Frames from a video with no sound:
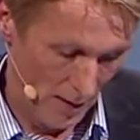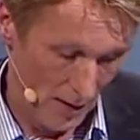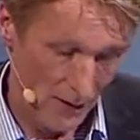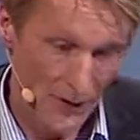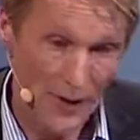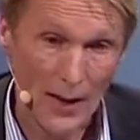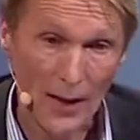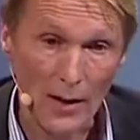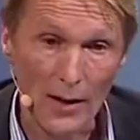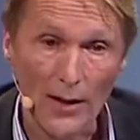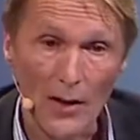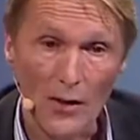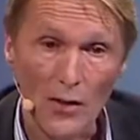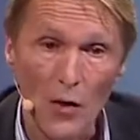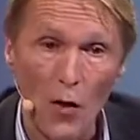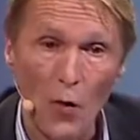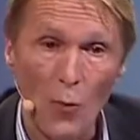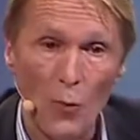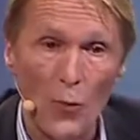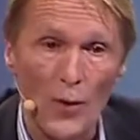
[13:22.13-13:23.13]
Nearly
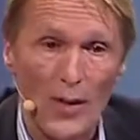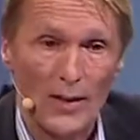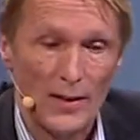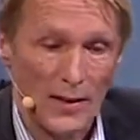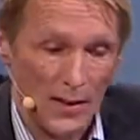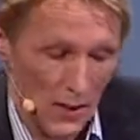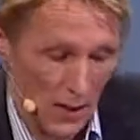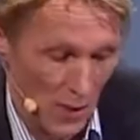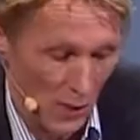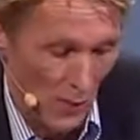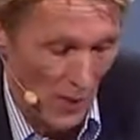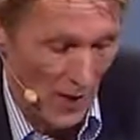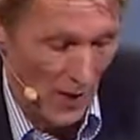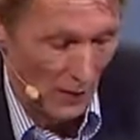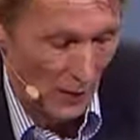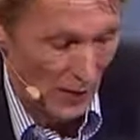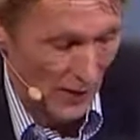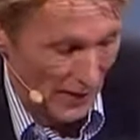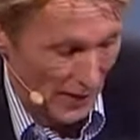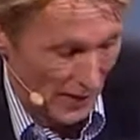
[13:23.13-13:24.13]
no prisoner
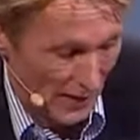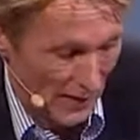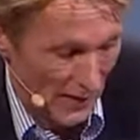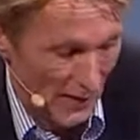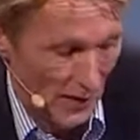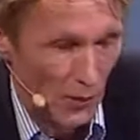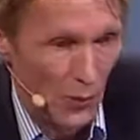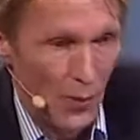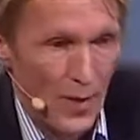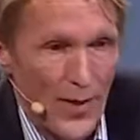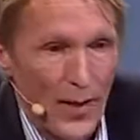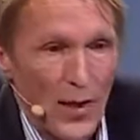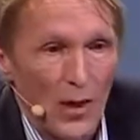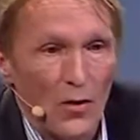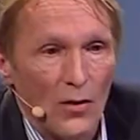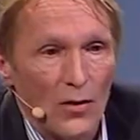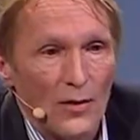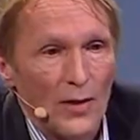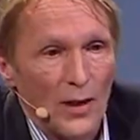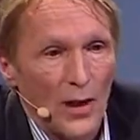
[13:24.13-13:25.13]
resisted
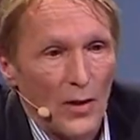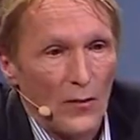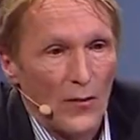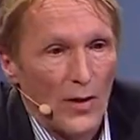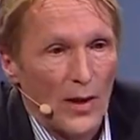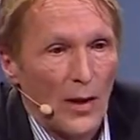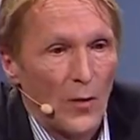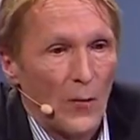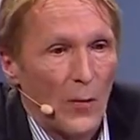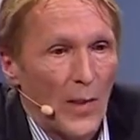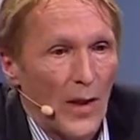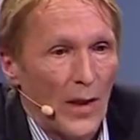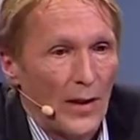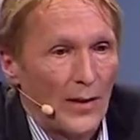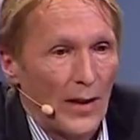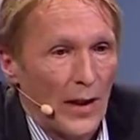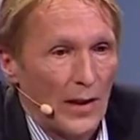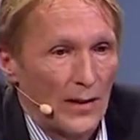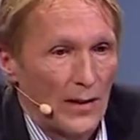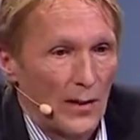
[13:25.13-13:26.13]
without giving a
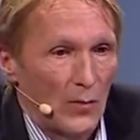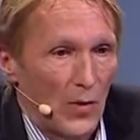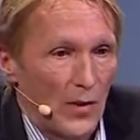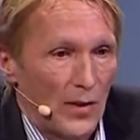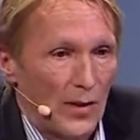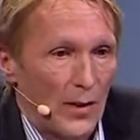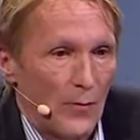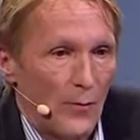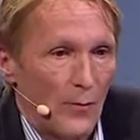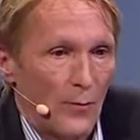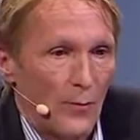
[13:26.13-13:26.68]
testimony.